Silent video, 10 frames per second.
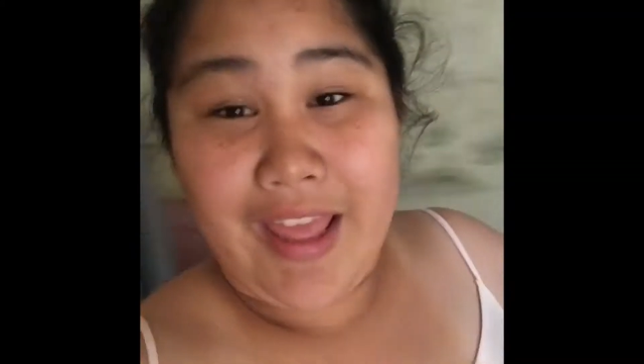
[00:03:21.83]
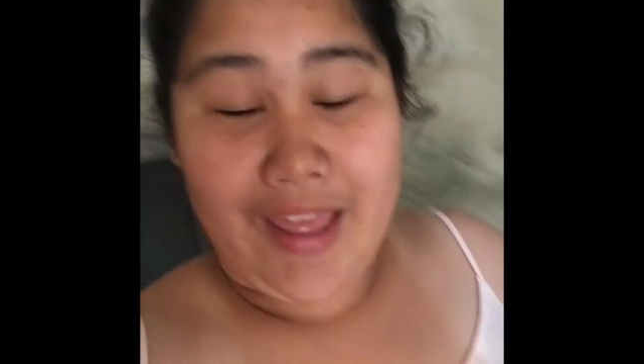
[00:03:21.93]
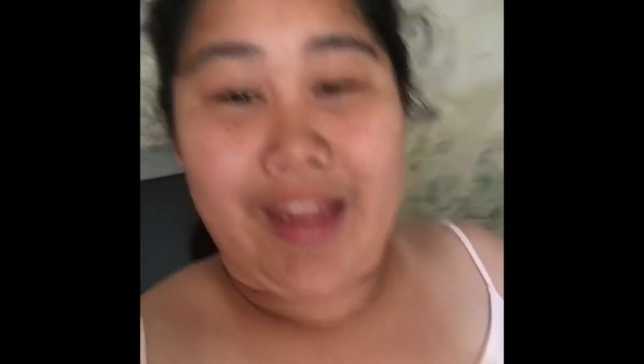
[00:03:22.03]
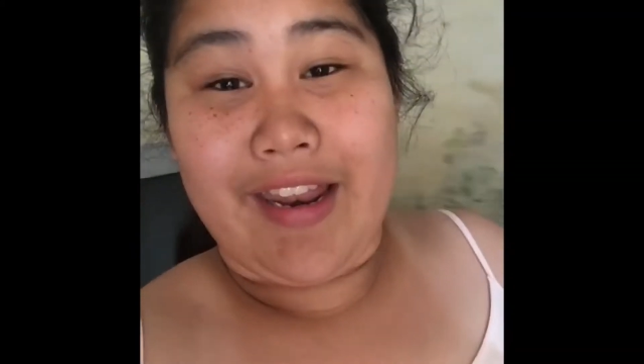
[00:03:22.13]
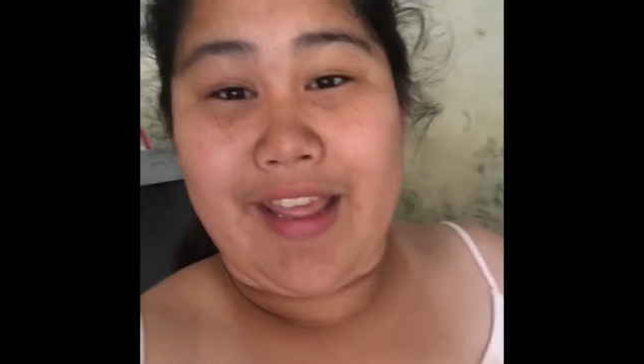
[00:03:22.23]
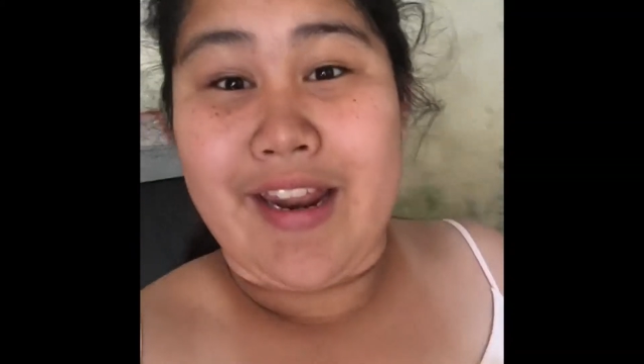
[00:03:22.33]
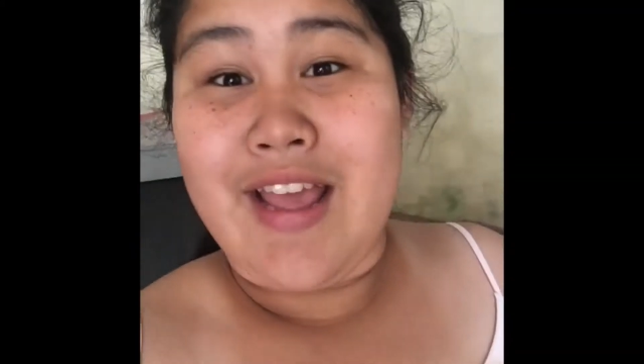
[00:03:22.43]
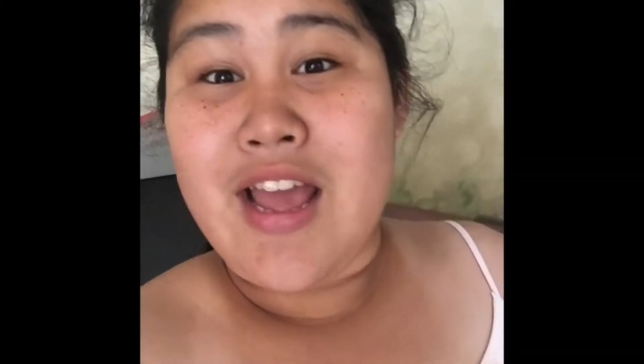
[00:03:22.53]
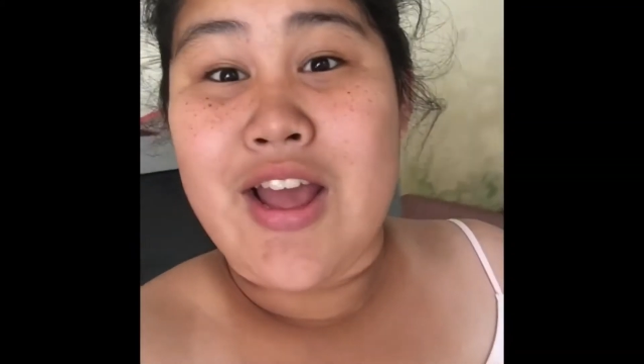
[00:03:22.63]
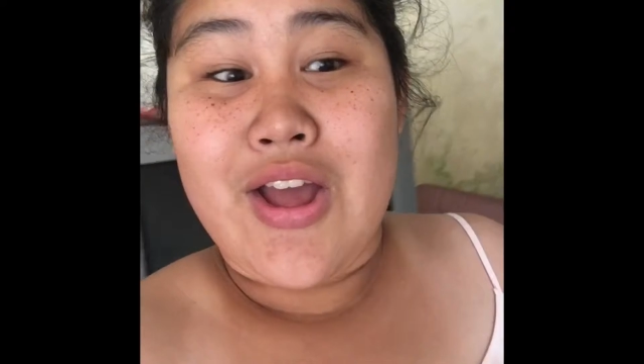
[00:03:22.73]
and then
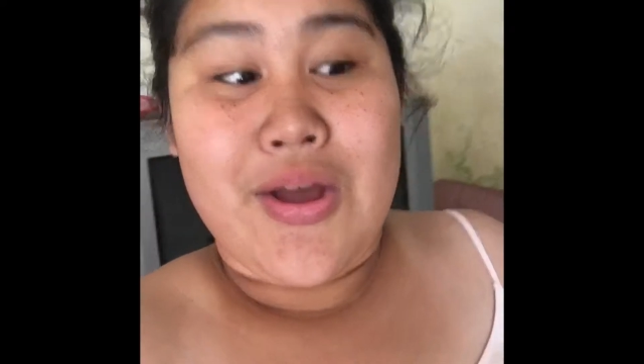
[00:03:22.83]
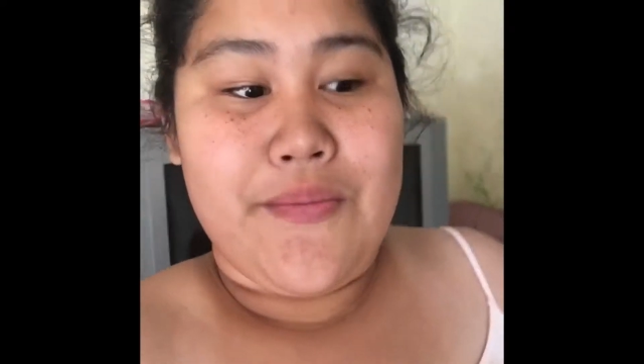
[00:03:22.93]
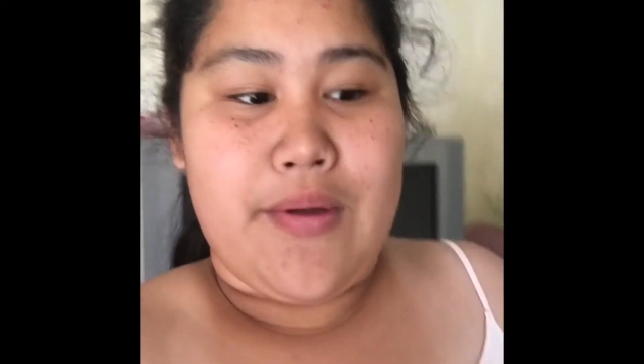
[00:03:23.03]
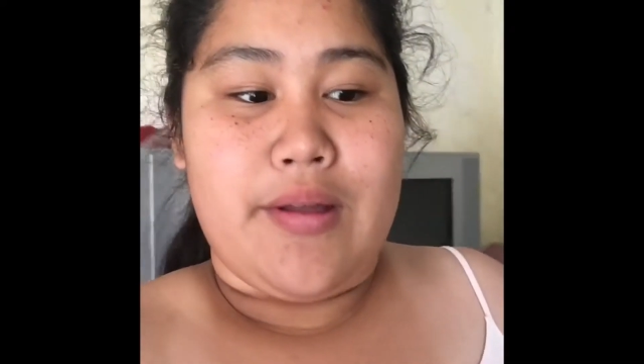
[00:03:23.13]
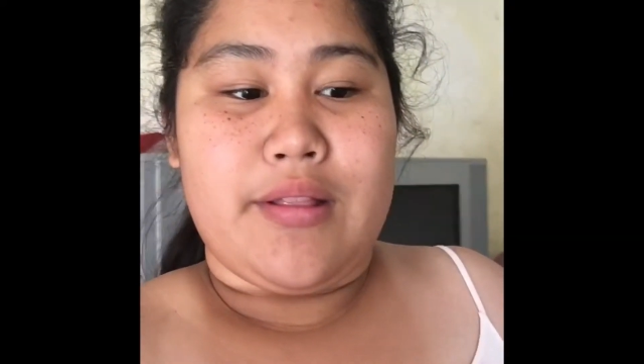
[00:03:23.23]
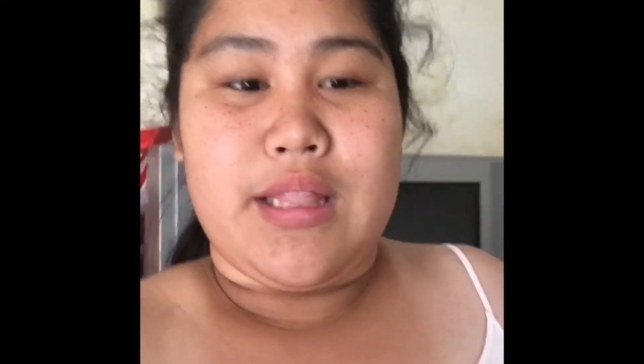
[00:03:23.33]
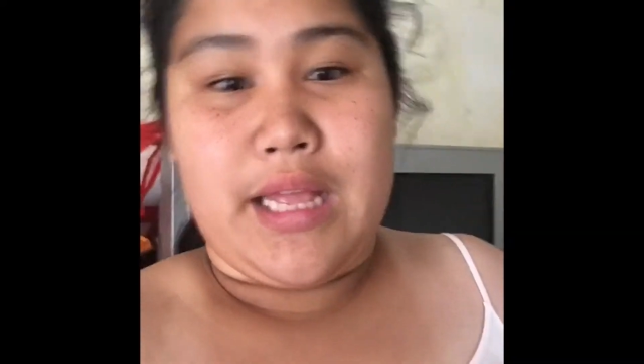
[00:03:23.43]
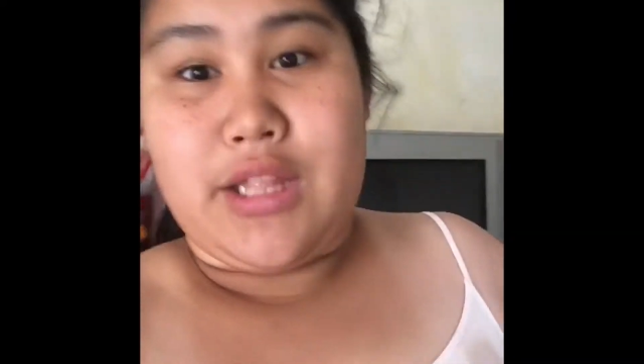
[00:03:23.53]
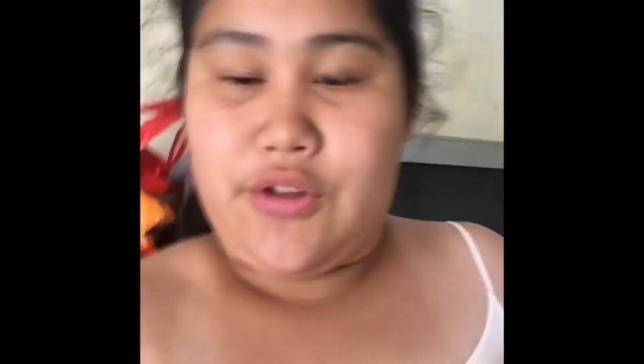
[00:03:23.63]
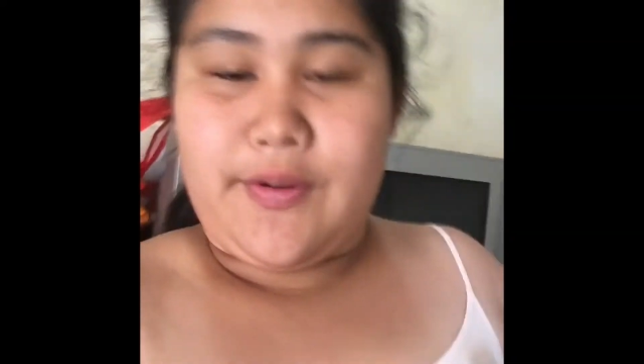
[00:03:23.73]

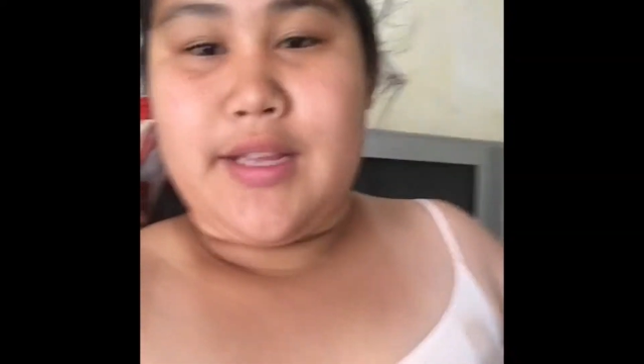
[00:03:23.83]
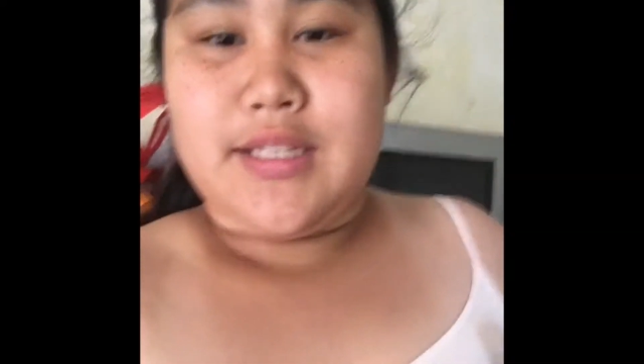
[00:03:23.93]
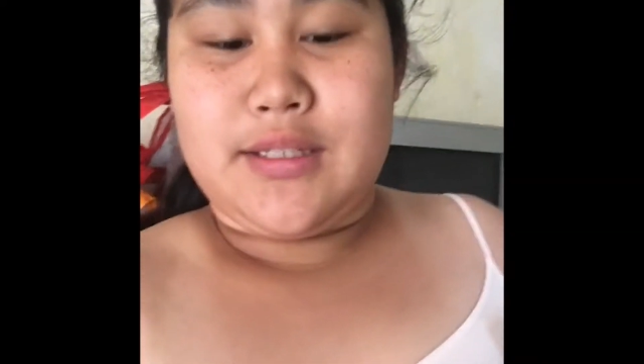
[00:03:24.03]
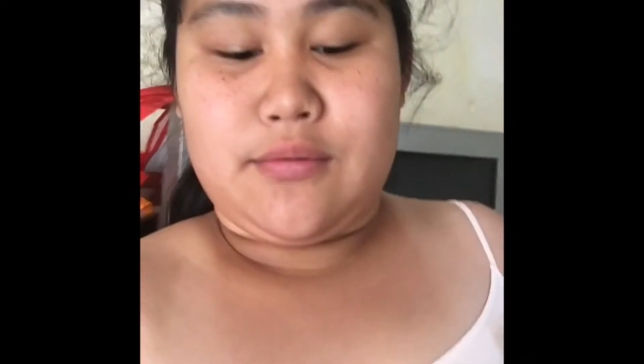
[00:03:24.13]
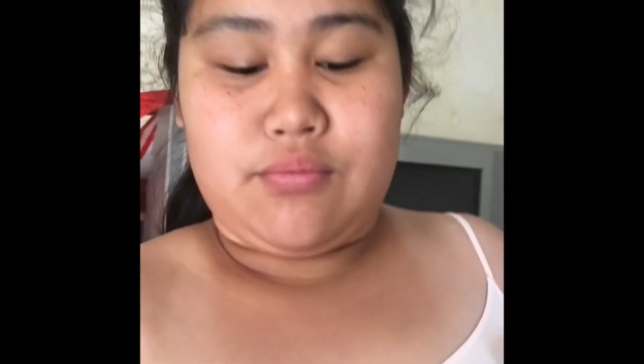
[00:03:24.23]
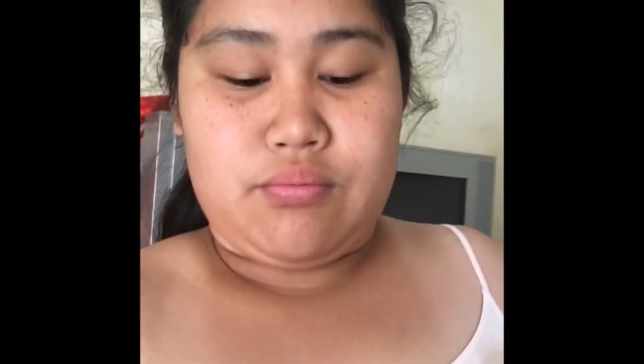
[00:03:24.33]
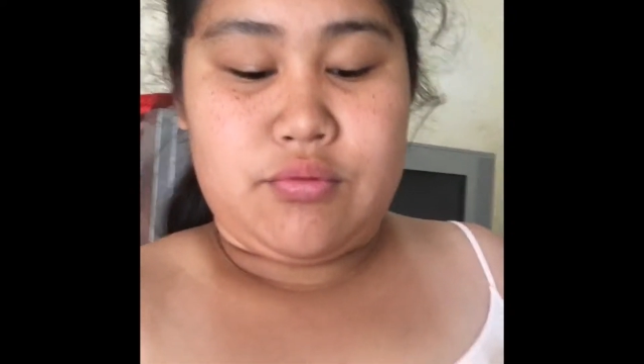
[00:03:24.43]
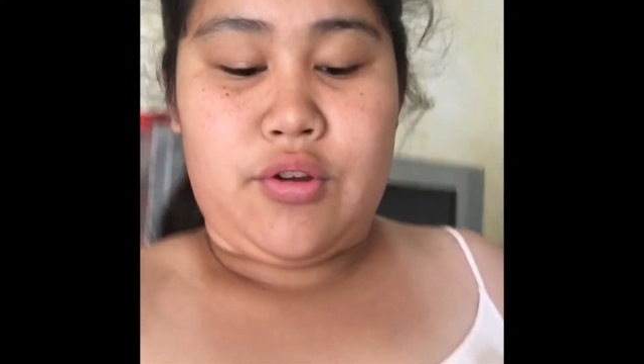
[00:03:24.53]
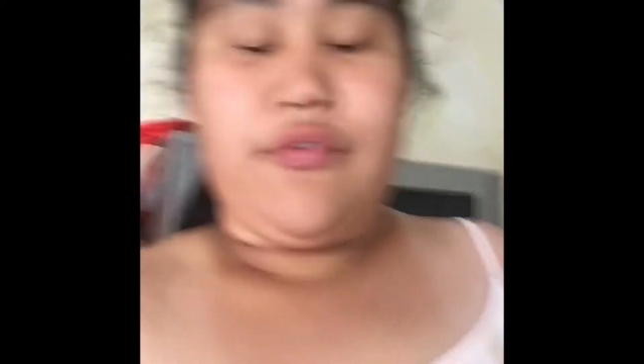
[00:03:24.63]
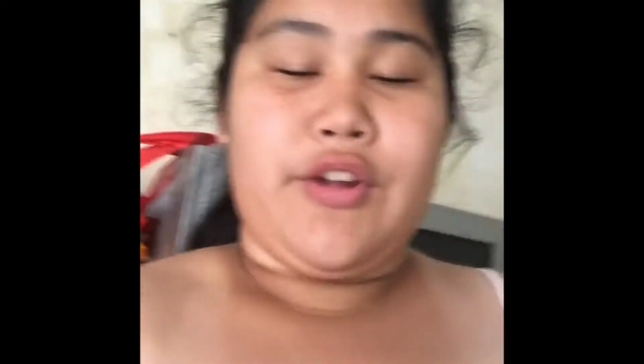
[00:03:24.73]
take the drinks
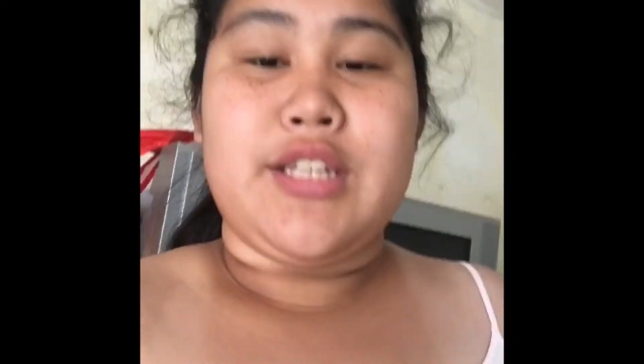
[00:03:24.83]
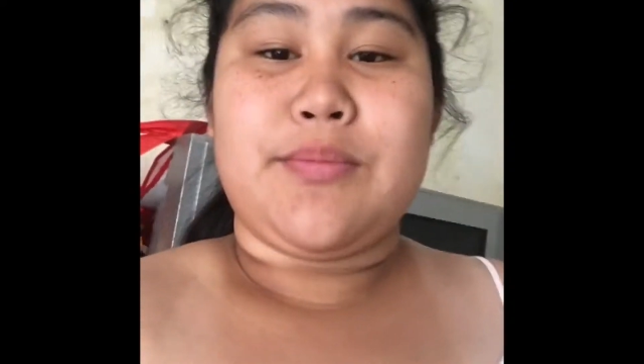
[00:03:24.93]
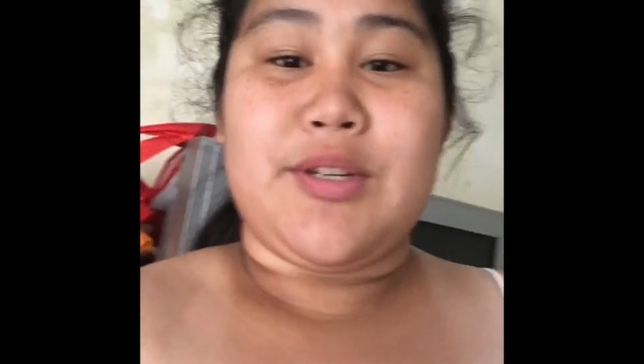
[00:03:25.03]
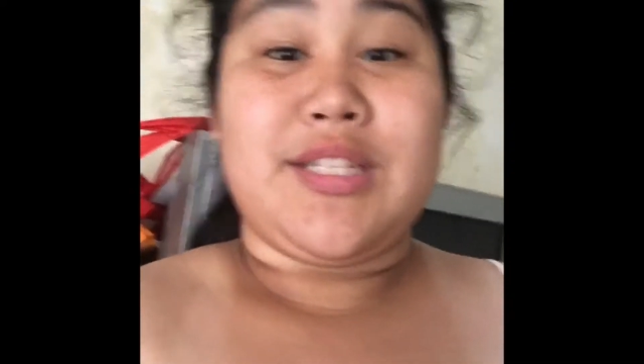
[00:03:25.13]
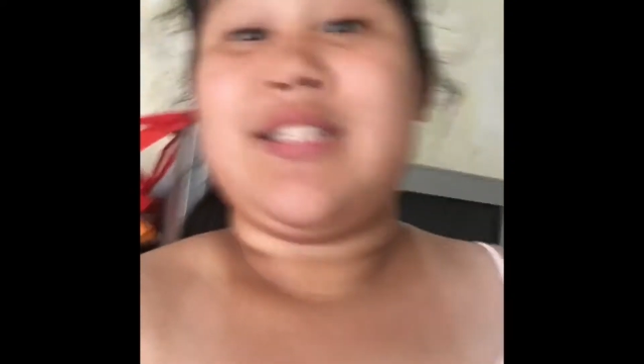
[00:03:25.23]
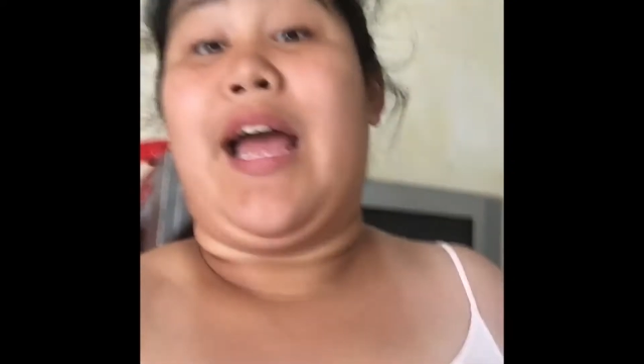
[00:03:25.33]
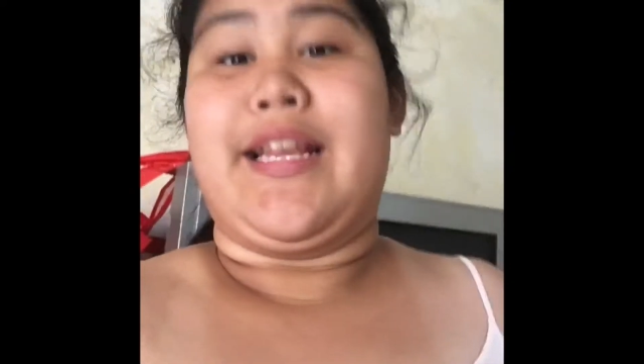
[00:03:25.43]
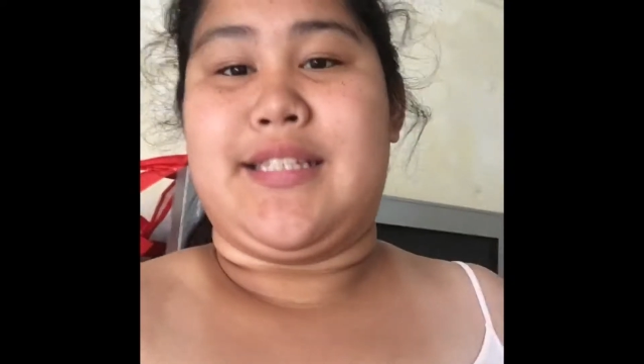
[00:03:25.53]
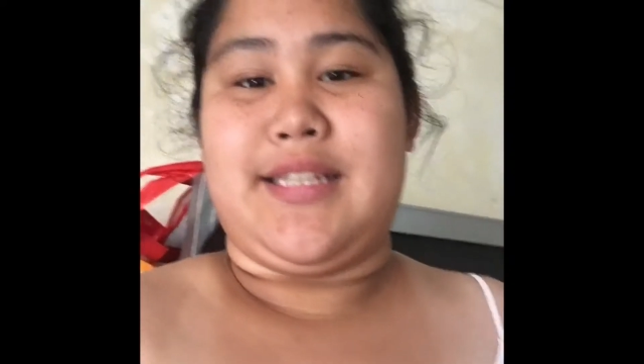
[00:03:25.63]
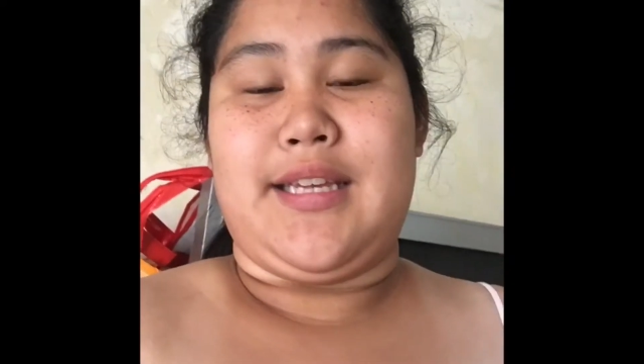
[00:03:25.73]
soft drinks because it's
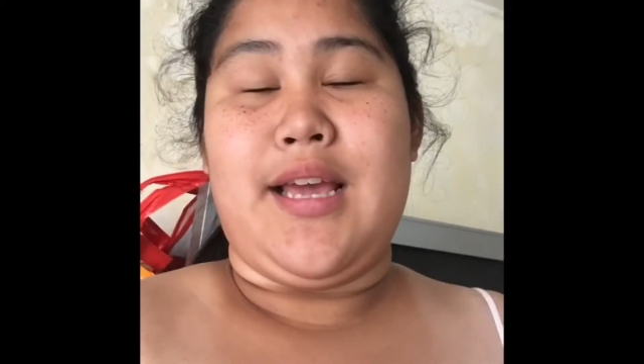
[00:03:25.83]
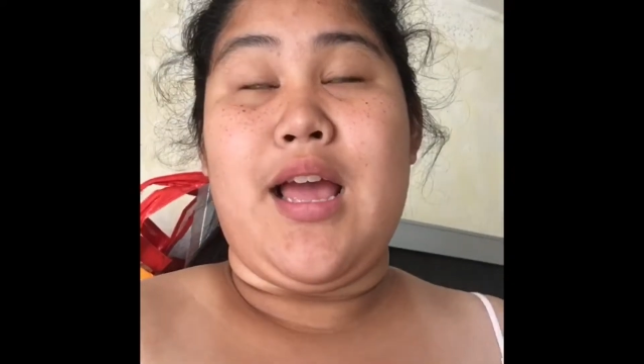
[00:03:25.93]
icy